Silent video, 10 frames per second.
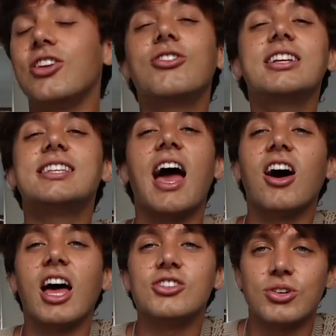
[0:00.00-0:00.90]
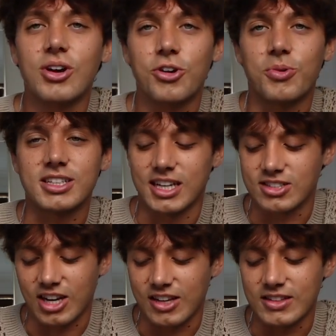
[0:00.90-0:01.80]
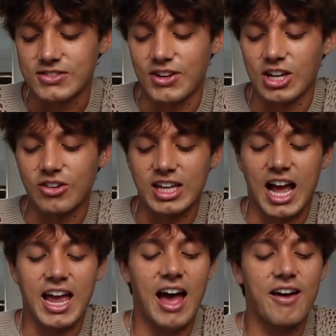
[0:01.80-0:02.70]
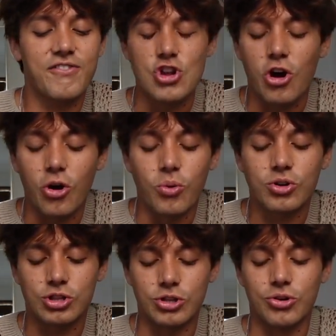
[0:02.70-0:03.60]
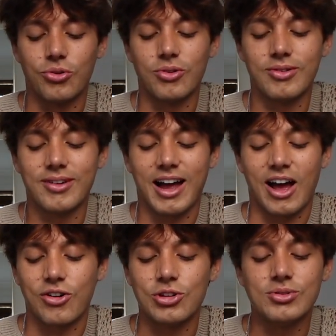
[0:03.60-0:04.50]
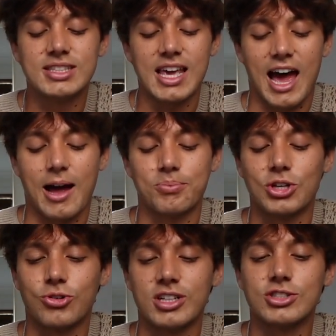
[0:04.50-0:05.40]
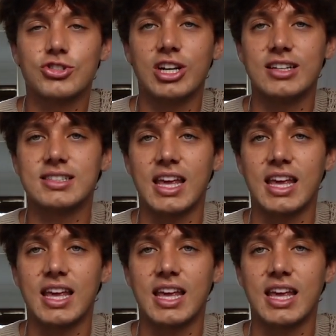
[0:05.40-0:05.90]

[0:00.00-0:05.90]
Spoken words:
you can tell I don't know how to work TikTok in this video. Like I have no clue how to use the app. The green screen is